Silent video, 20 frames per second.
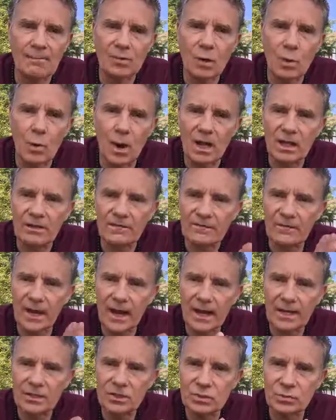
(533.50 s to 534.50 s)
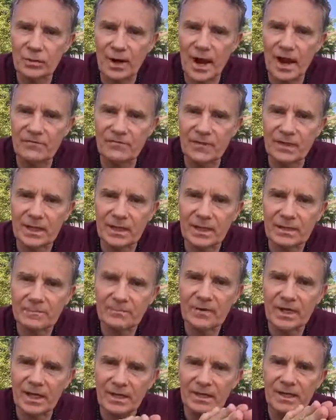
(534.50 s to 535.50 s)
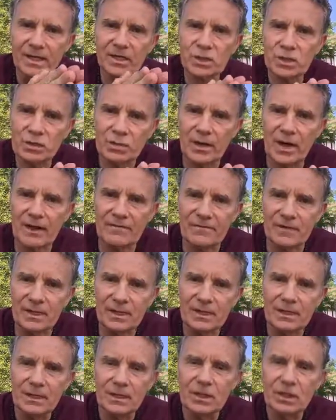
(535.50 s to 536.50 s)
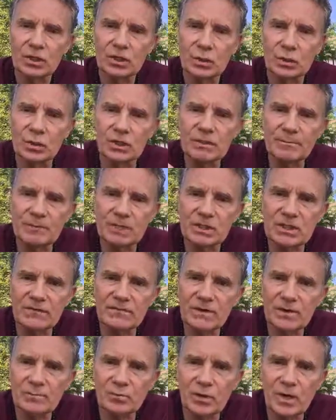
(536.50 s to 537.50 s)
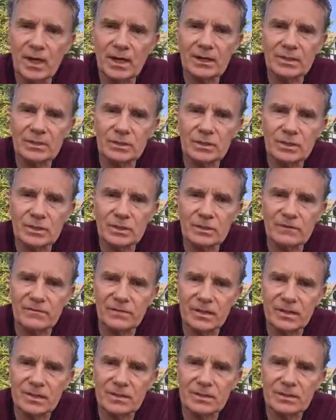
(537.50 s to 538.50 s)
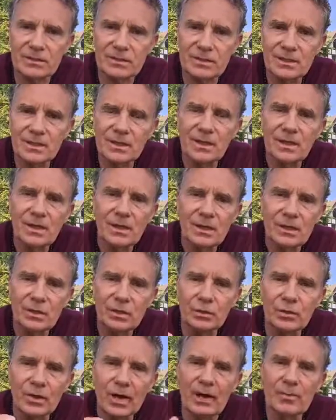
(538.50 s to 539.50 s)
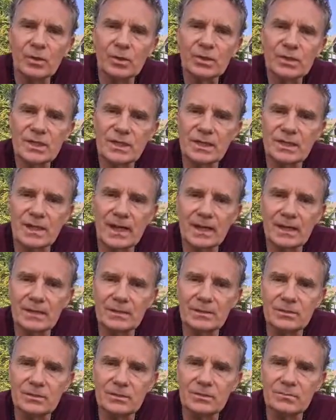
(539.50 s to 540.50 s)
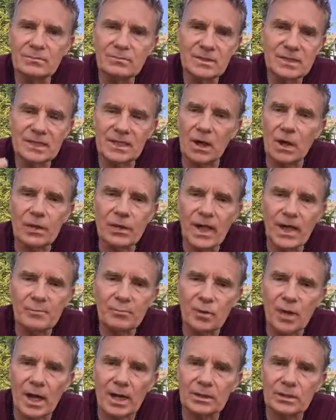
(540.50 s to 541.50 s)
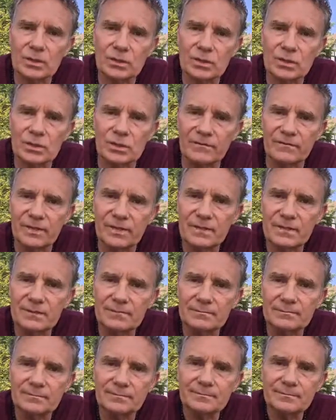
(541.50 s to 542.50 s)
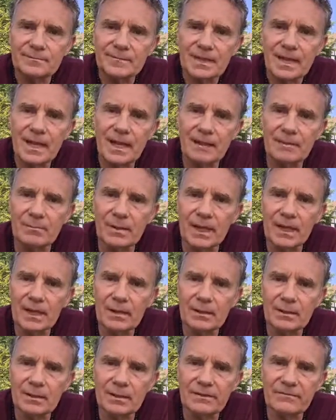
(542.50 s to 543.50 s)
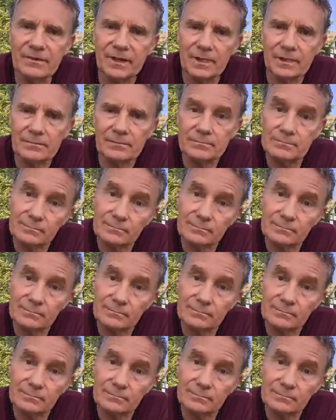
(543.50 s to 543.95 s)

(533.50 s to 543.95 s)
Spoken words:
qualified traffic and niche traffic to a specific product or service, you're able to then sell that product or service and make a living.